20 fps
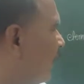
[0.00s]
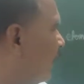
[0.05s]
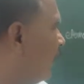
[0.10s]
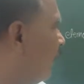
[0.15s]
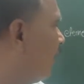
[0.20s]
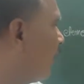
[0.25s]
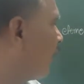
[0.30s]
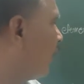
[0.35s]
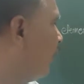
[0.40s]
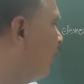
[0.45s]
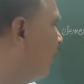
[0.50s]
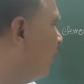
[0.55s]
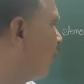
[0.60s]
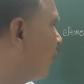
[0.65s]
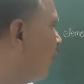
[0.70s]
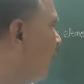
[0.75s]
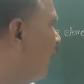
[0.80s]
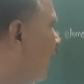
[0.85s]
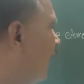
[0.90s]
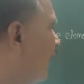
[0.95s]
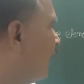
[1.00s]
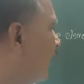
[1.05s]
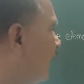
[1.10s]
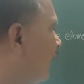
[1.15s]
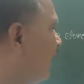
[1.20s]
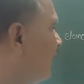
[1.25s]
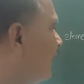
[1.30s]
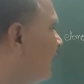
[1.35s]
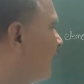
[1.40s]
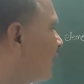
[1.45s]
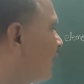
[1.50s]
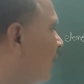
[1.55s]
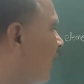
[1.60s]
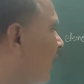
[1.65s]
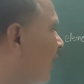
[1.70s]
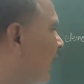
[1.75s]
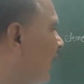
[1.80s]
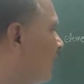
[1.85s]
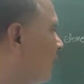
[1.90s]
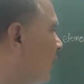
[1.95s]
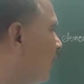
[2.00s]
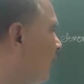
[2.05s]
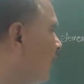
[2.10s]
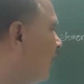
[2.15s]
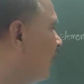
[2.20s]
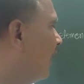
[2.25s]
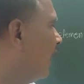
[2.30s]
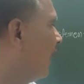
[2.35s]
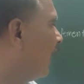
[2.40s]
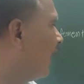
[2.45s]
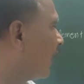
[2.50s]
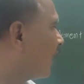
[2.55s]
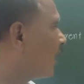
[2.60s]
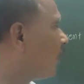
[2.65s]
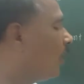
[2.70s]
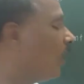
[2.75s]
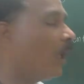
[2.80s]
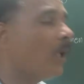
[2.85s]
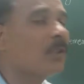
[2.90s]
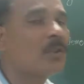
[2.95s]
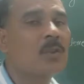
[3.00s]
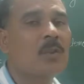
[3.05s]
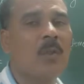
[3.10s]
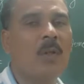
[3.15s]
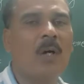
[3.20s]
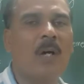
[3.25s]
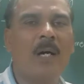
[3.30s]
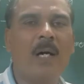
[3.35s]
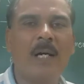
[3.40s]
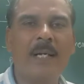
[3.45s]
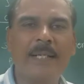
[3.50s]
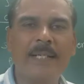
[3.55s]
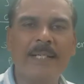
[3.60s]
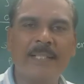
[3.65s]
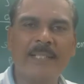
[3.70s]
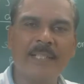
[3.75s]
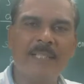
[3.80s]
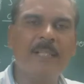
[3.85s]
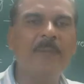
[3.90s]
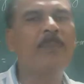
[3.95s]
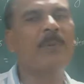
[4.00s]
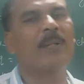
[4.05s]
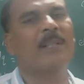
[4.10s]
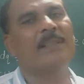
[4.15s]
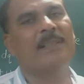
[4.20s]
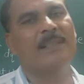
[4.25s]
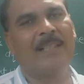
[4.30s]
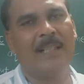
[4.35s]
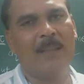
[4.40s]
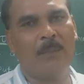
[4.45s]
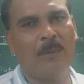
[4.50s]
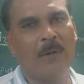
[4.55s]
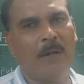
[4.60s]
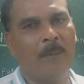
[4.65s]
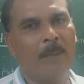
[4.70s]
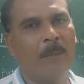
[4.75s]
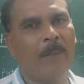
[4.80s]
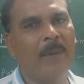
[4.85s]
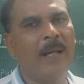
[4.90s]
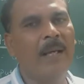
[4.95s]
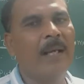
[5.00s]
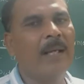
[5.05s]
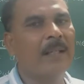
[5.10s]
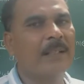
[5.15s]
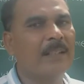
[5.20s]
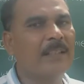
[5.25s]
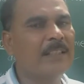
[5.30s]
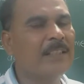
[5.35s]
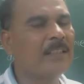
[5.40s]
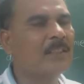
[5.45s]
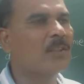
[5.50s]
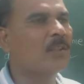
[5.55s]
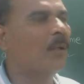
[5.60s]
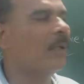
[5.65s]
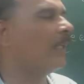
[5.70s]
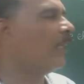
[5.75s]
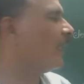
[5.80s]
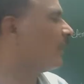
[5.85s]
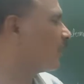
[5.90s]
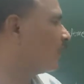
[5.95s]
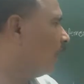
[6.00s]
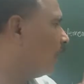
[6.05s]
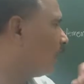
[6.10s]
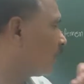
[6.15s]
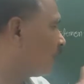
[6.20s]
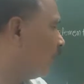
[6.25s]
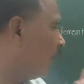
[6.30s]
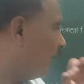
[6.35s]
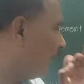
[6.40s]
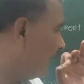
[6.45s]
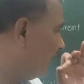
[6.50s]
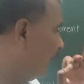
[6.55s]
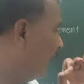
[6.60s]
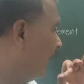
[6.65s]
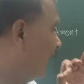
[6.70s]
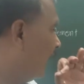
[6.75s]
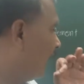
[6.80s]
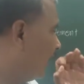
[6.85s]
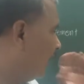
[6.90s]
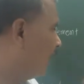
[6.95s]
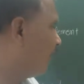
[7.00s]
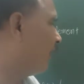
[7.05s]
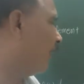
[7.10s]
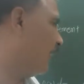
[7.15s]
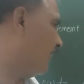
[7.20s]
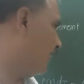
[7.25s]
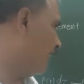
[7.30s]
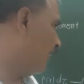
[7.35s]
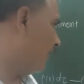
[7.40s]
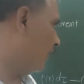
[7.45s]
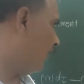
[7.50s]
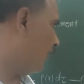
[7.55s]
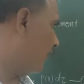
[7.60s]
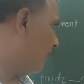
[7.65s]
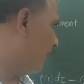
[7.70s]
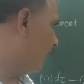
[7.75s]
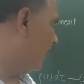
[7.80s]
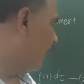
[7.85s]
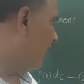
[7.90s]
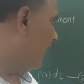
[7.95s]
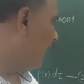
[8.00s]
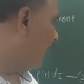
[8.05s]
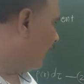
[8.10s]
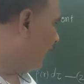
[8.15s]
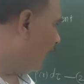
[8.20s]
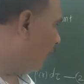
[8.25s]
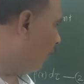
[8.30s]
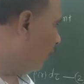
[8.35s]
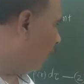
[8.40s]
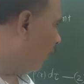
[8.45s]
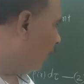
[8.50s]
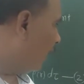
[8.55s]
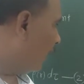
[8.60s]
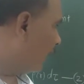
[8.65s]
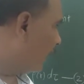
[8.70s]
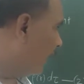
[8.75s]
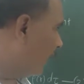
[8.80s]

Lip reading: number 4, this is called as what? A Gauss law in differential form. This is called as Gauss law in differential form. Now, in